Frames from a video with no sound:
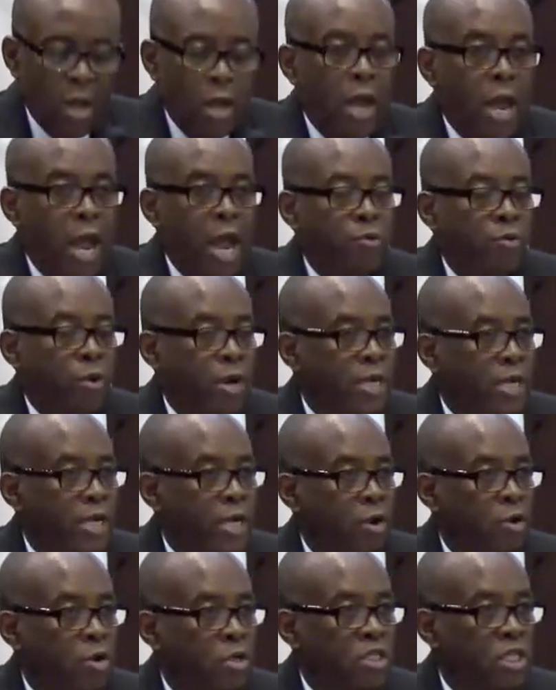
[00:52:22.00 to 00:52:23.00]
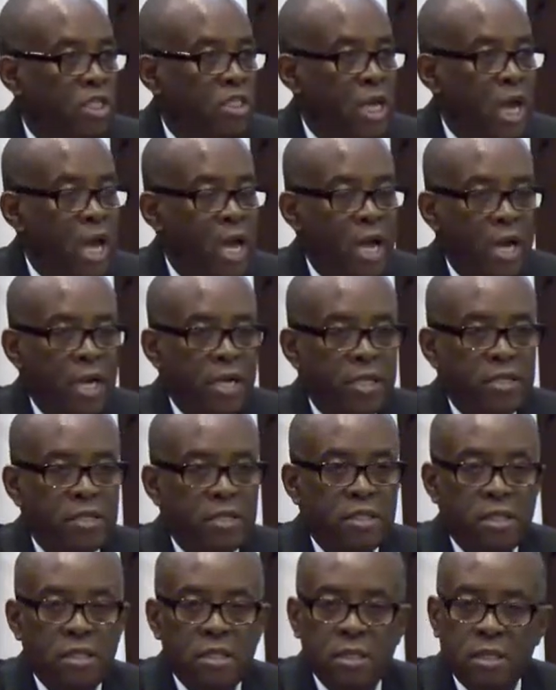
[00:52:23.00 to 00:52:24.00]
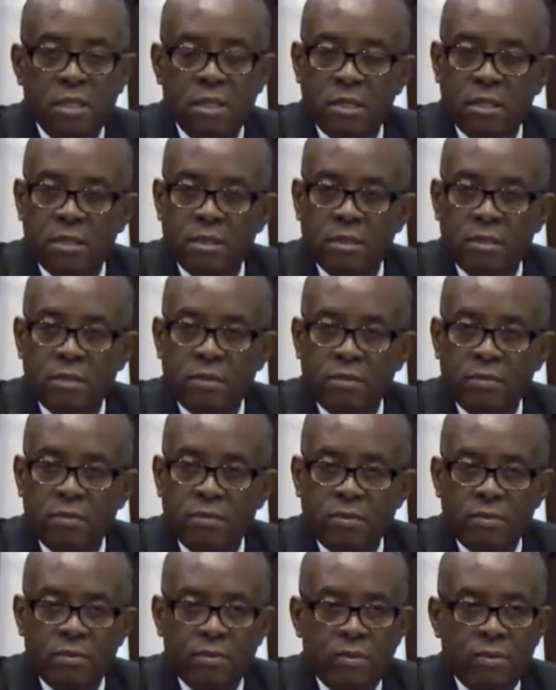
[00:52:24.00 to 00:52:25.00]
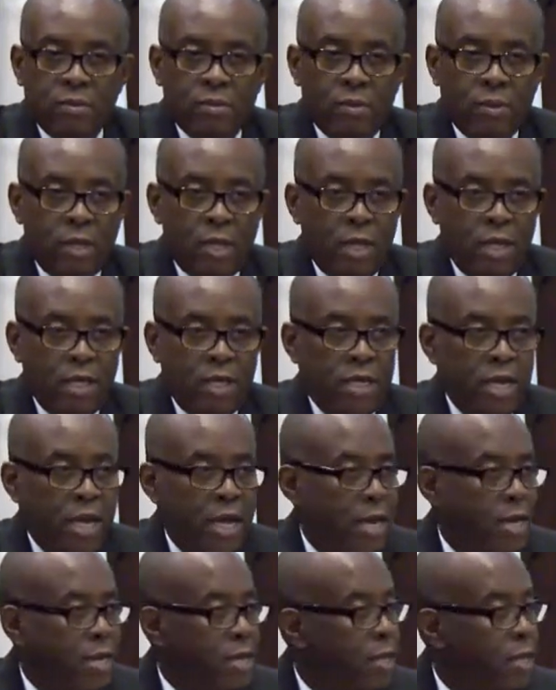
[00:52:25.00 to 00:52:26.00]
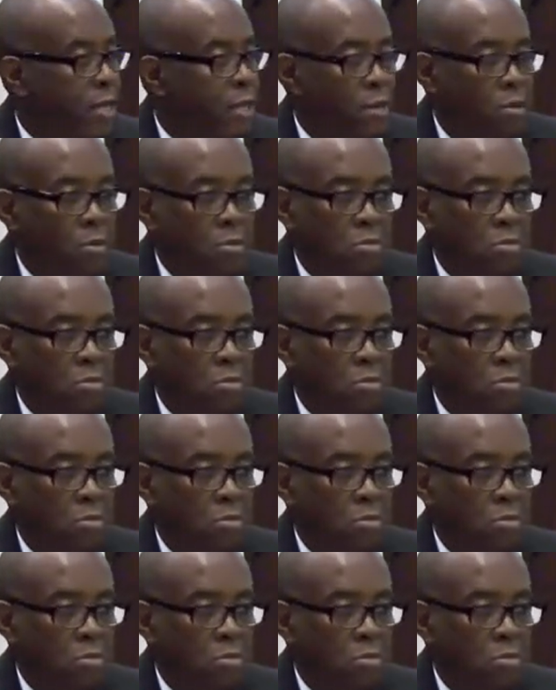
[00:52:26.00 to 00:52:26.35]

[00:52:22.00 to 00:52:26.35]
And when he closed his eyes, he gained